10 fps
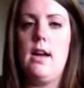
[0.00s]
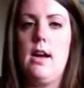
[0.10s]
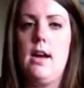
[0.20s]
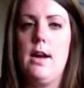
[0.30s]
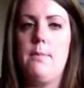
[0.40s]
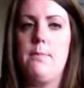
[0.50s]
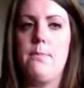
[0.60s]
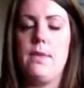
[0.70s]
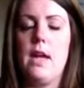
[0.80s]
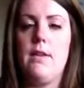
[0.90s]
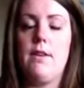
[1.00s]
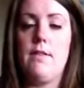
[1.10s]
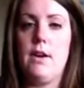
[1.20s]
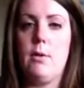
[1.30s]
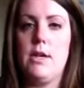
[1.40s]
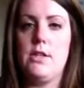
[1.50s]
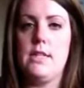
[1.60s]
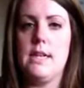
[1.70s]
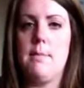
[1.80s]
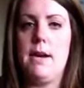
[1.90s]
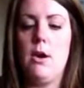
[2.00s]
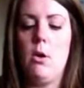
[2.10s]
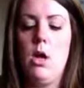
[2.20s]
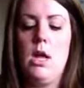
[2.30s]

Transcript: And if you have any questions, let me know.